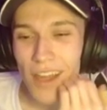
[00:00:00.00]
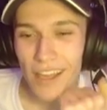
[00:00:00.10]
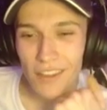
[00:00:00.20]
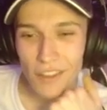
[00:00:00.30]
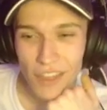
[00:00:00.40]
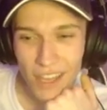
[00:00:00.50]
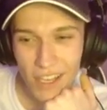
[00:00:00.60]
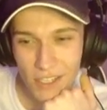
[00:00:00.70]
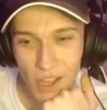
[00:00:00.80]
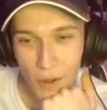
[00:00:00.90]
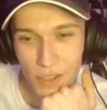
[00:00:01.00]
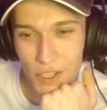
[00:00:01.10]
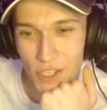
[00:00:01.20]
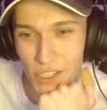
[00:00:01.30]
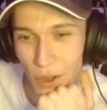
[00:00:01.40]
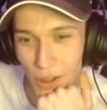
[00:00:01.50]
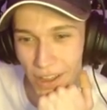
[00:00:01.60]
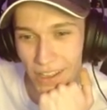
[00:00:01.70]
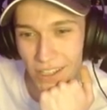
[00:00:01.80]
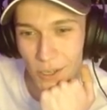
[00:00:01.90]
like, the thing is though, it's still
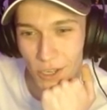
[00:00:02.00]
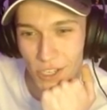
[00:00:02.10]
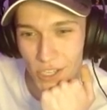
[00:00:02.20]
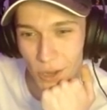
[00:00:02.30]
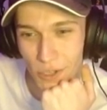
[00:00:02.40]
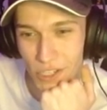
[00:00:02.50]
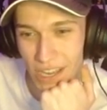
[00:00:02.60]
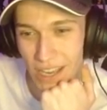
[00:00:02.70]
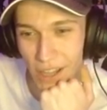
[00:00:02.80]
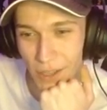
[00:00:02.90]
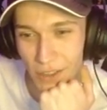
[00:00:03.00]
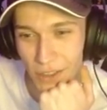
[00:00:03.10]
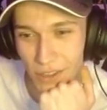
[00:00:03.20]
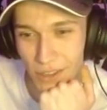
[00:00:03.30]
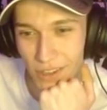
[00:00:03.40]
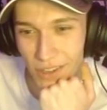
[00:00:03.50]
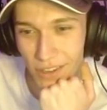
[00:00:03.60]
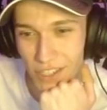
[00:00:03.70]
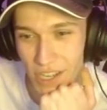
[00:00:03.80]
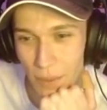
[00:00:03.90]
like, you can still see like
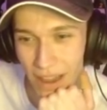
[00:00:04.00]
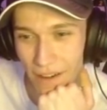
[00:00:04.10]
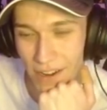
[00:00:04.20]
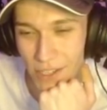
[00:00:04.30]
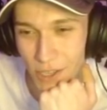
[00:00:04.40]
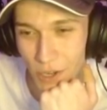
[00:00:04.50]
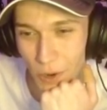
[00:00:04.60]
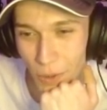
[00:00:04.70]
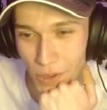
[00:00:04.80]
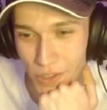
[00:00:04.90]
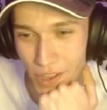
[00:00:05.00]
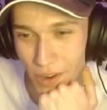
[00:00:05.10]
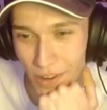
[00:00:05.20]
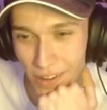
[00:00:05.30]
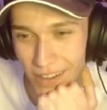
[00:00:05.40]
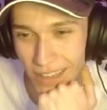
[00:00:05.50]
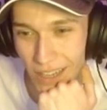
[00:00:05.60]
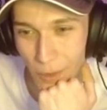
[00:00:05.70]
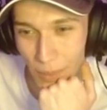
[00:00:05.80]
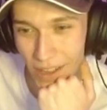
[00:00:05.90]
similarities to the new ones though. Like little
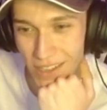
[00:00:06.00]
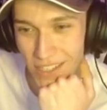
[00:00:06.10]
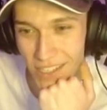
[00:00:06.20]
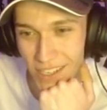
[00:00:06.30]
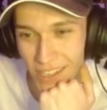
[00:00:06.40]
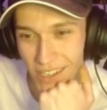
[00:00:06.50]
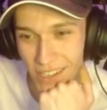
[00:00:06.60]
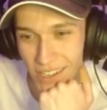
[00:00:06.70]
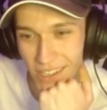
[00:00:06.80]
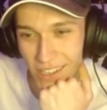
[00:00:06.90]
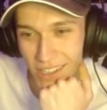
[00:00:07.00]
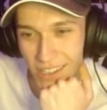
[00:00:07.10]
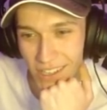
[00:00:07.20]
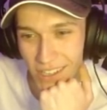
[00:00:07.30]
bits. I hear him eating,